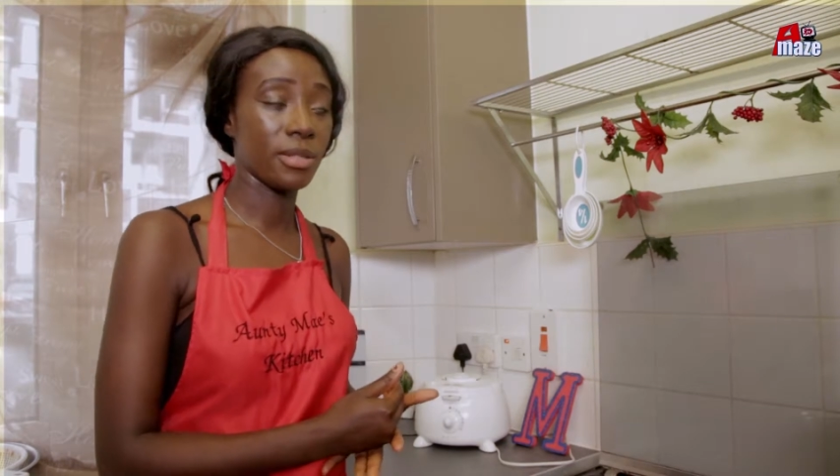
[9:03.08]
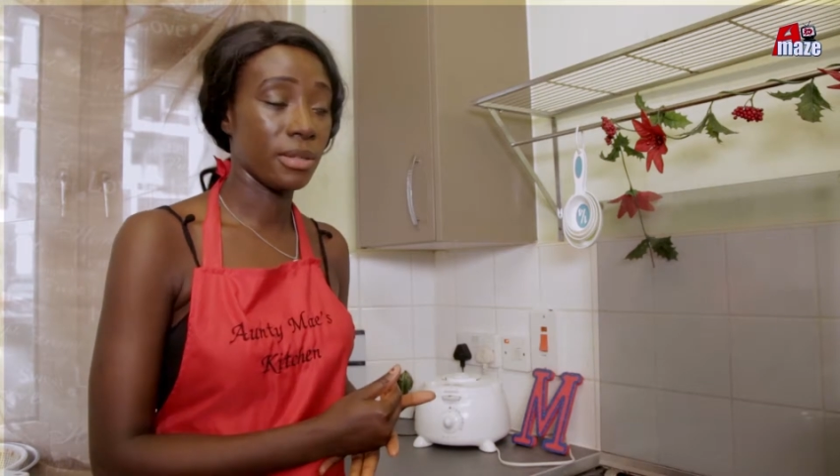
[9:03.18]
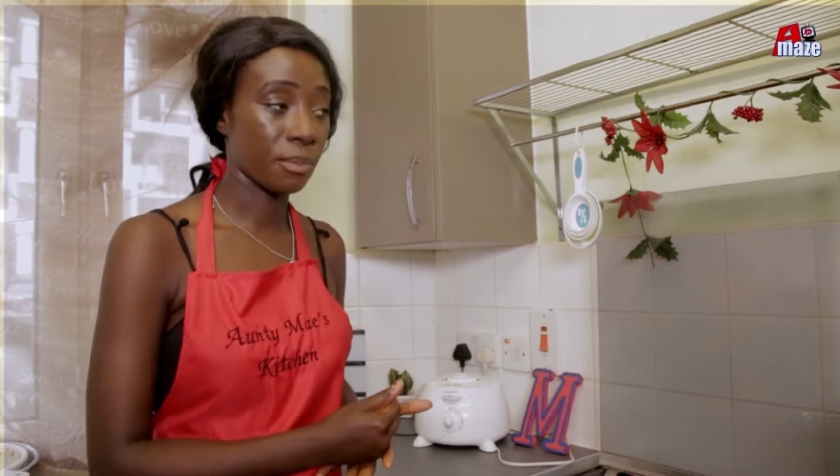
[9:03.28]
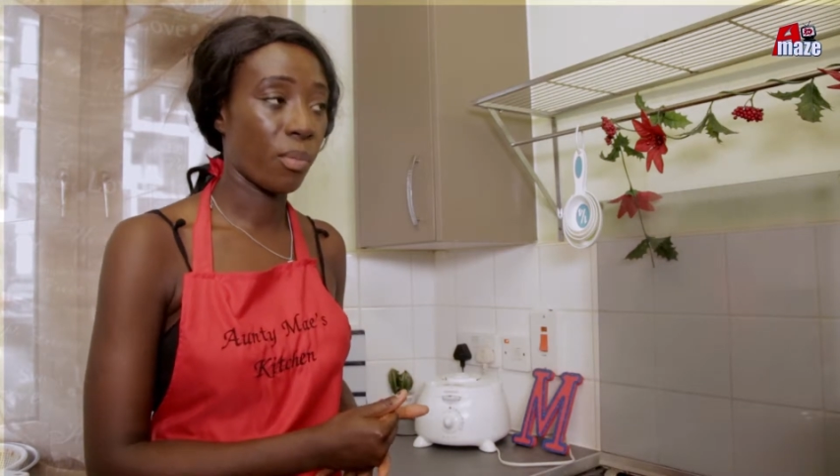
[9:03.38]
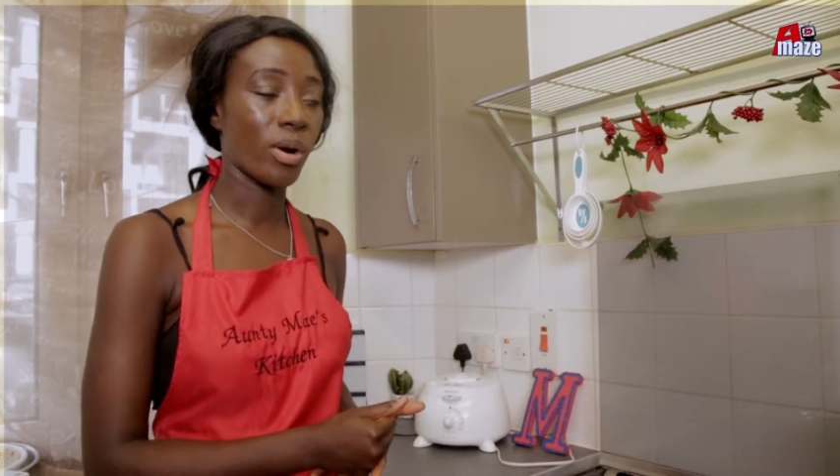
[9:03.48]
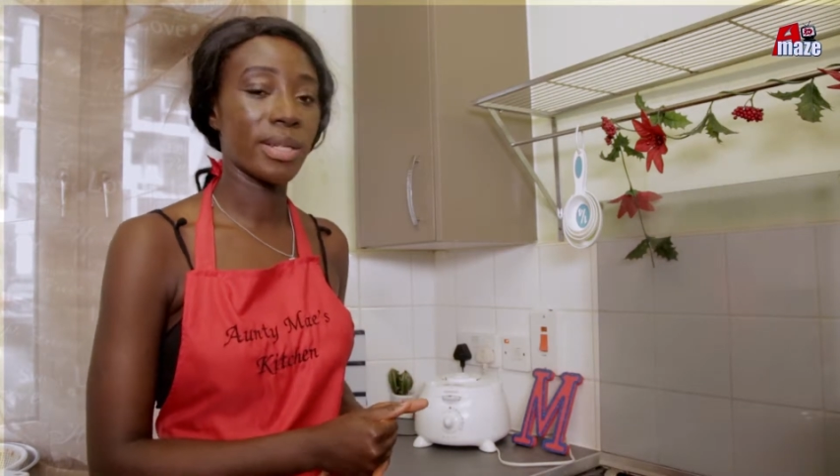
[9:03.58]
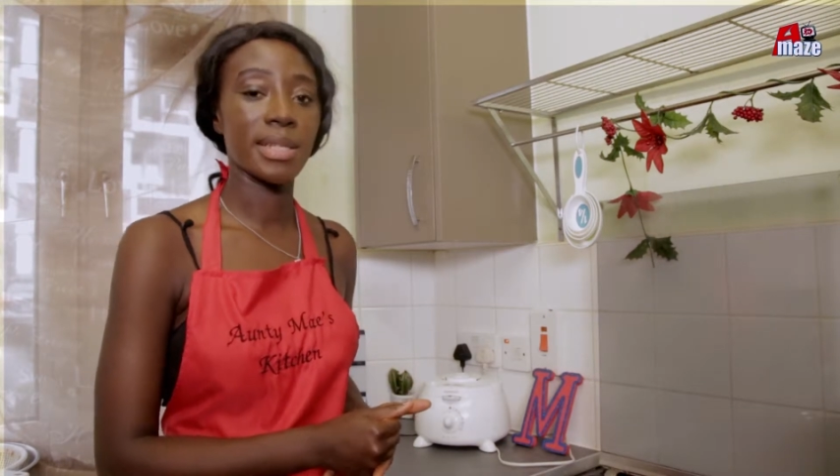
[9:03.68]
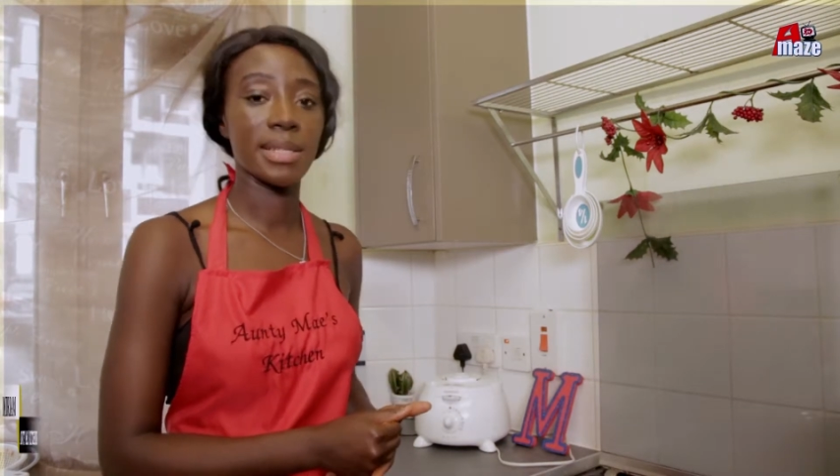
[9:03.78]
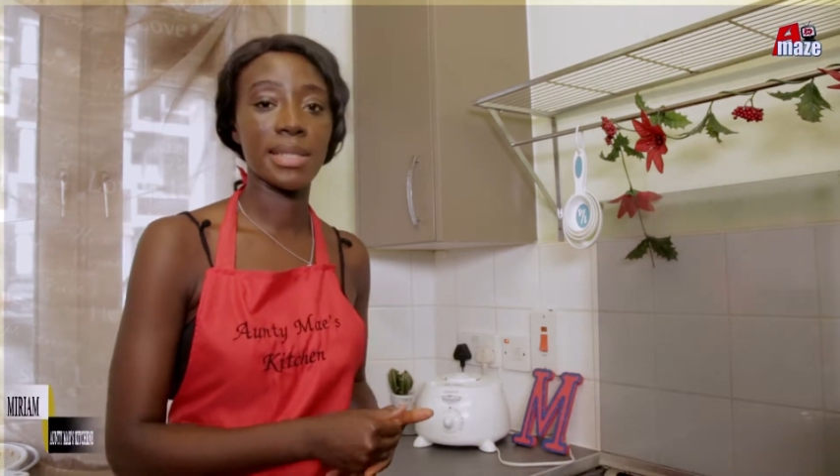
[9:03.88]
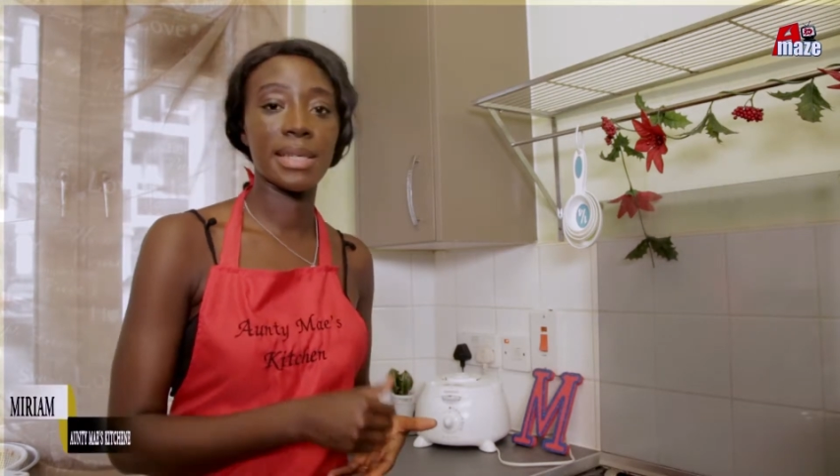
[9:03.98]

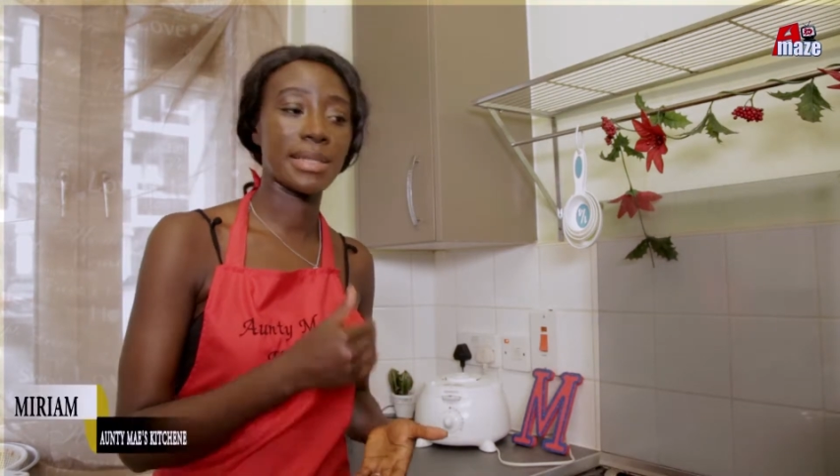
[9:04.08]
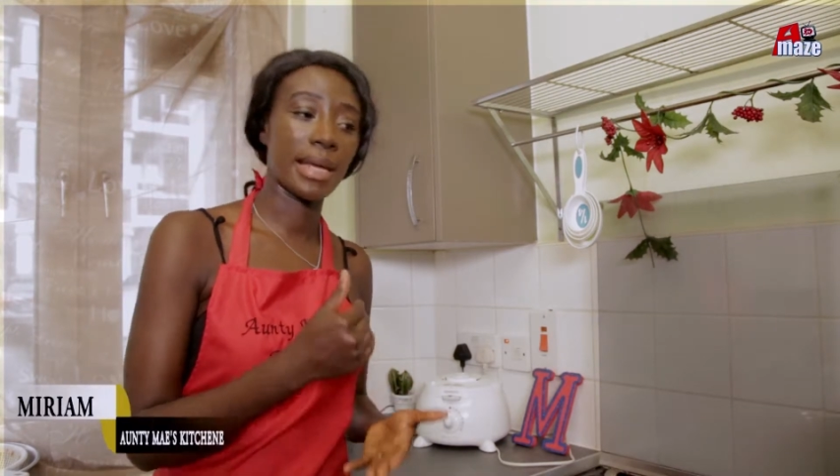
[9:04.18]
important. It's